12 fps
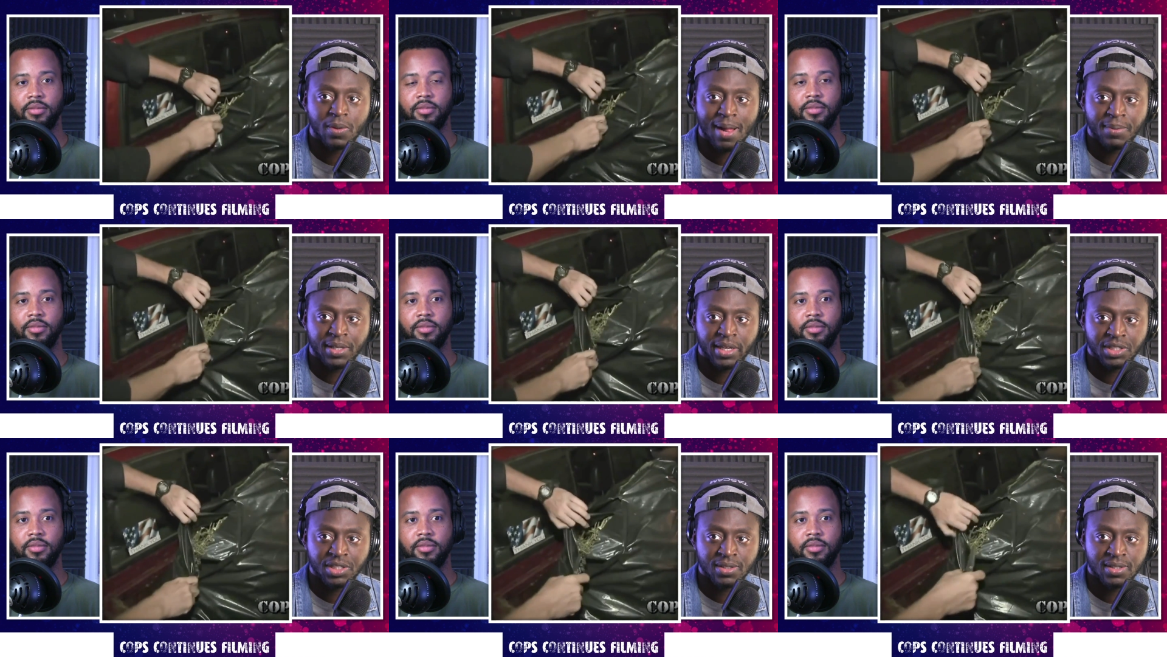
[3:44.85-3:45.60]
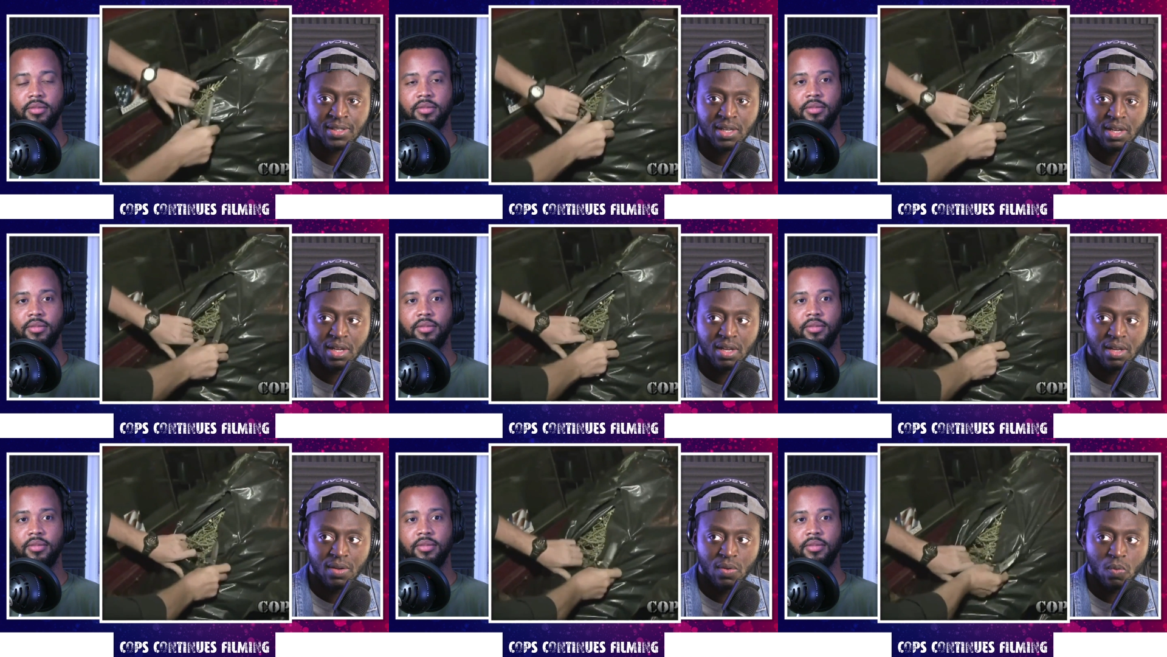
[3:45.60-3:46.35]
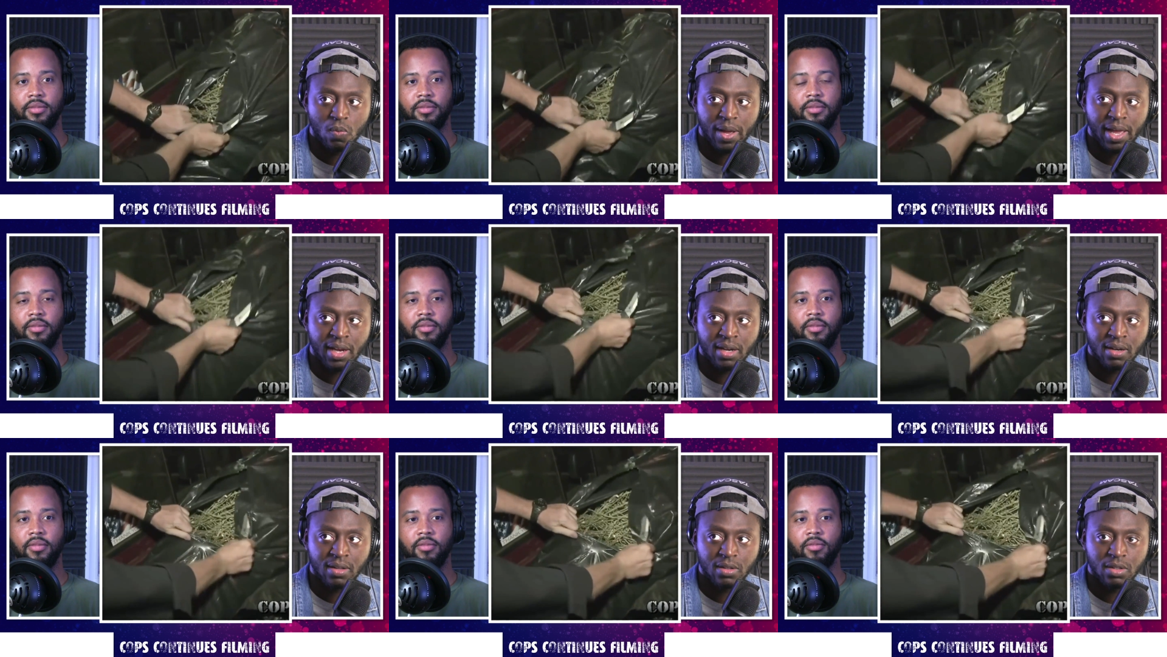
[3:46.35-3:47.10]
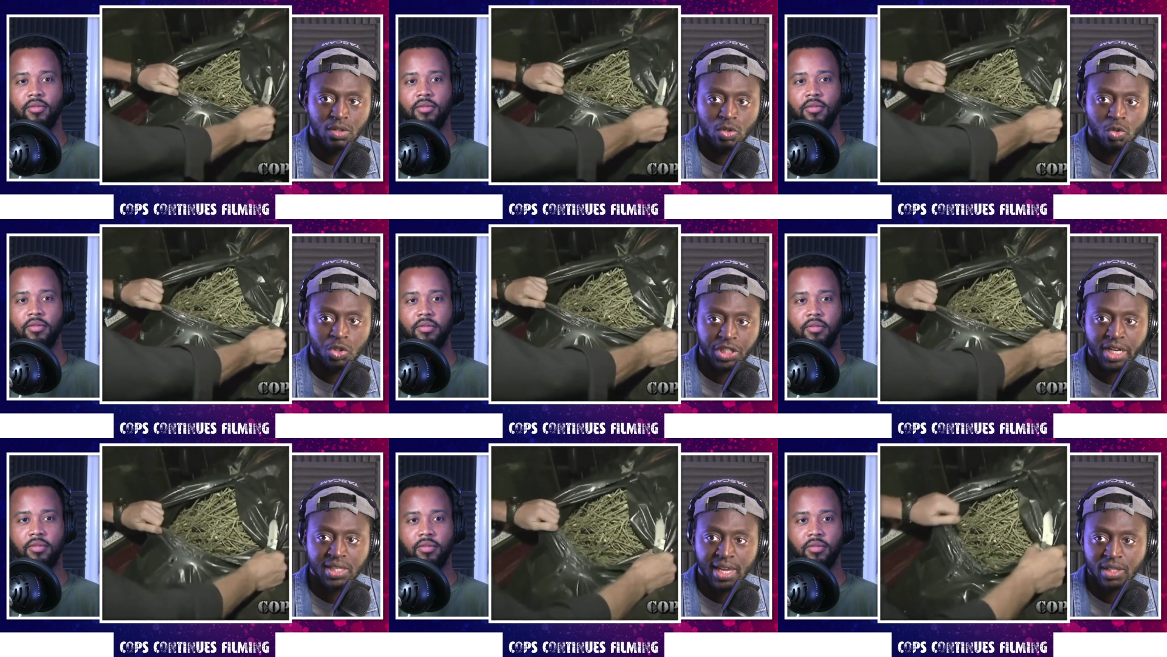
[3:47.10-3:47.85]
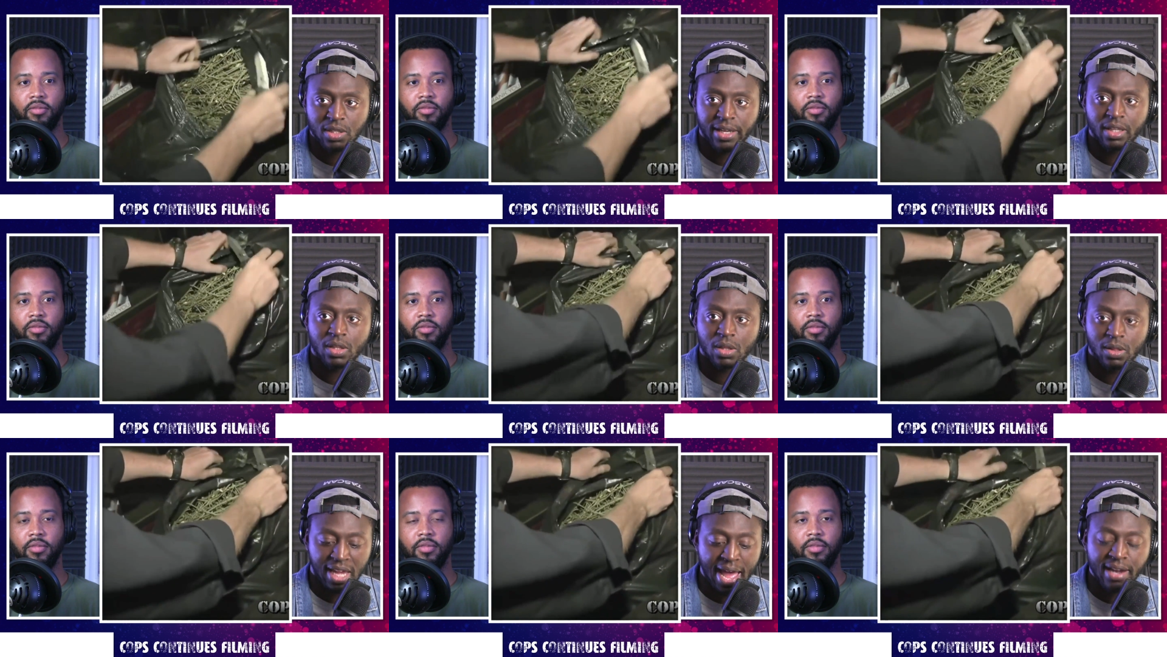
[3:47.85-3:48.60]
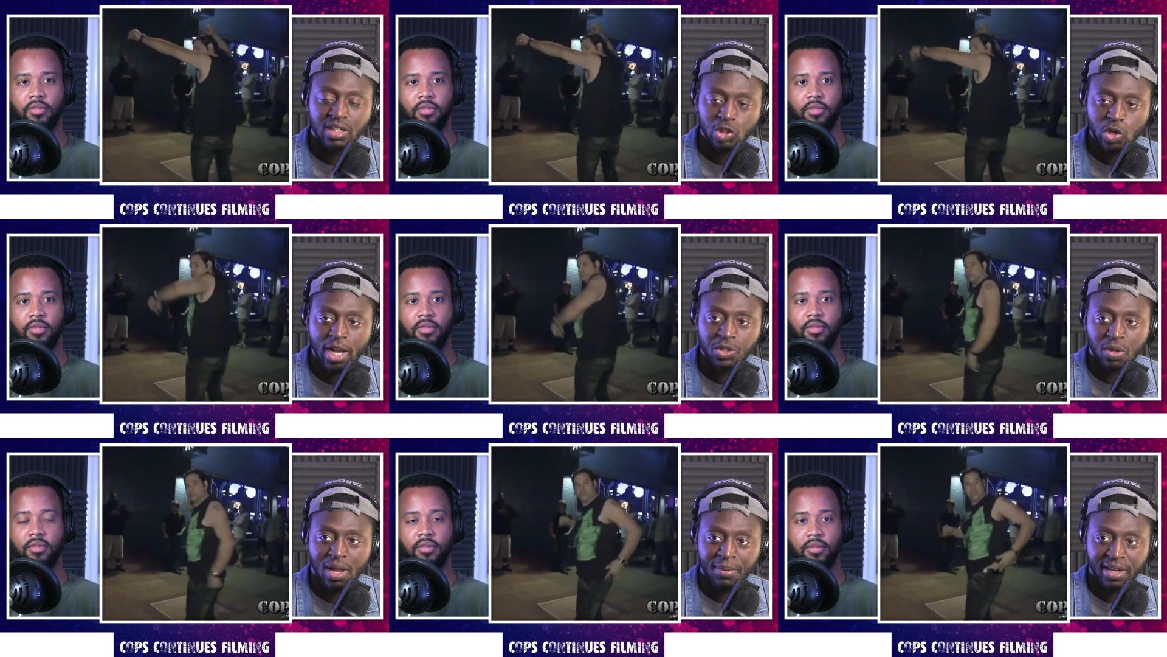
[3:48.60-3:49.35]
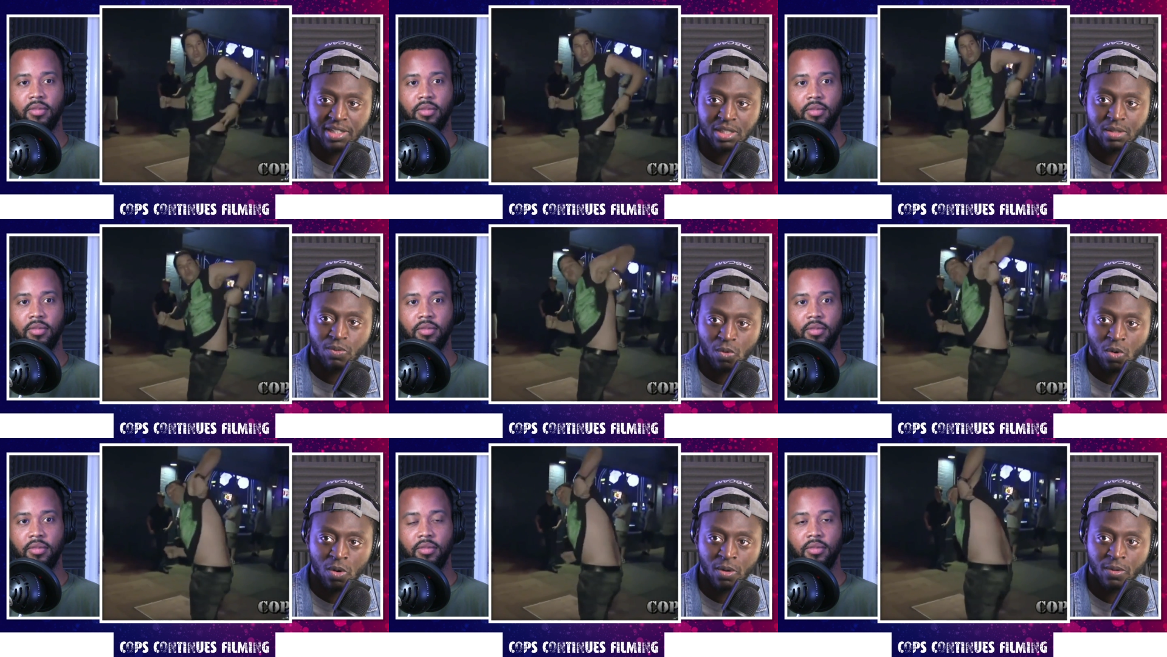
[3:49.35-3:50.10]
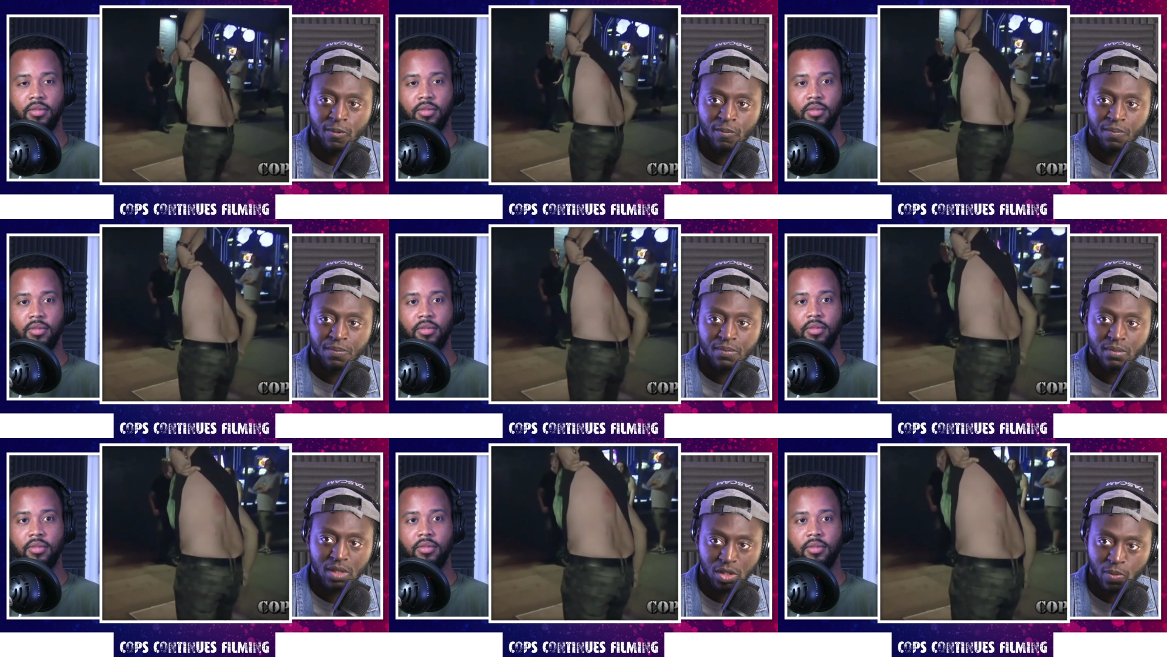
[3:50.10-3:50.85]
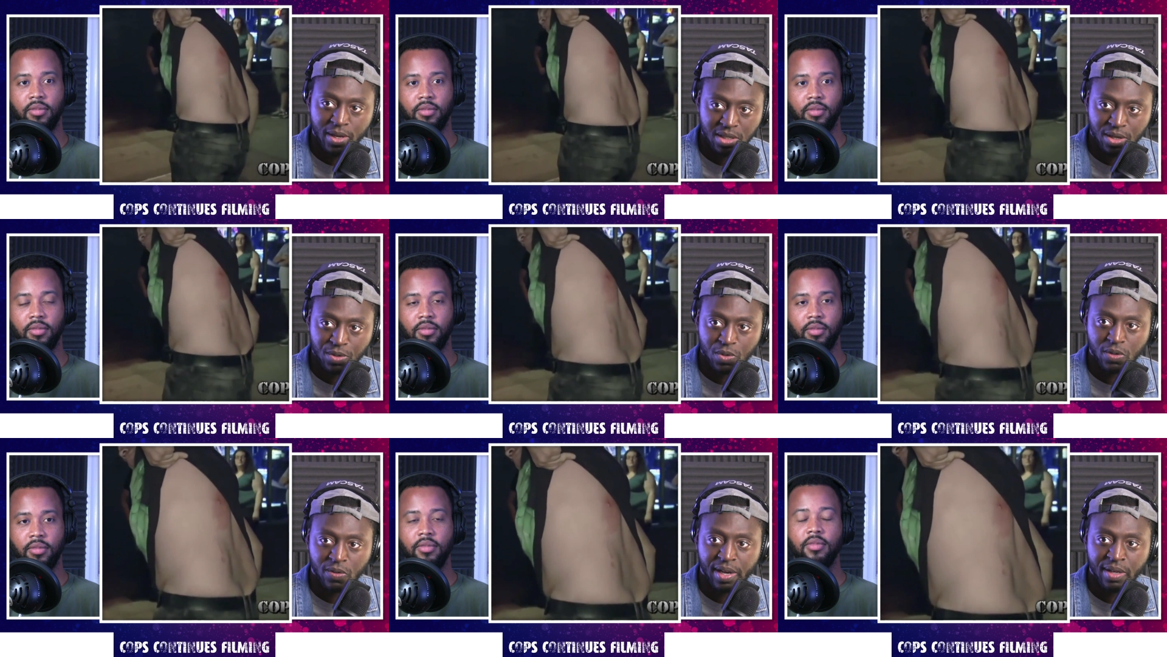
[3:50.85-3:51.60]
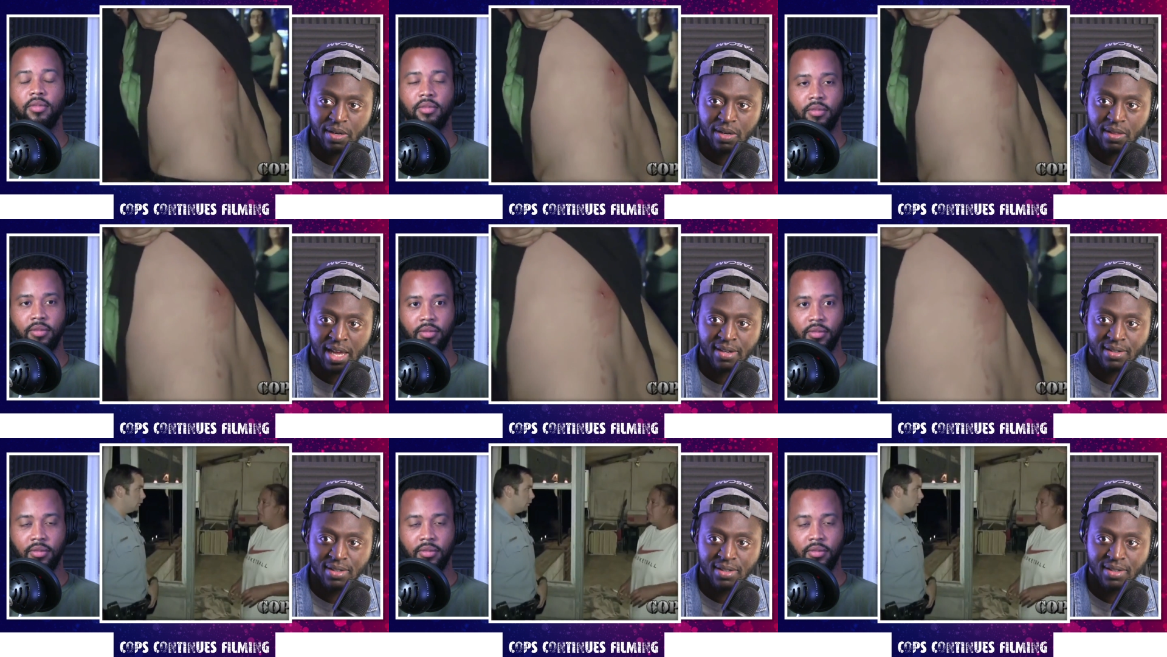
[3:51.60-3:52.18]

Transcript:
Speaker 1: obligations when you just cancel like they had contractual obligations for the US territory right mm-hmm. that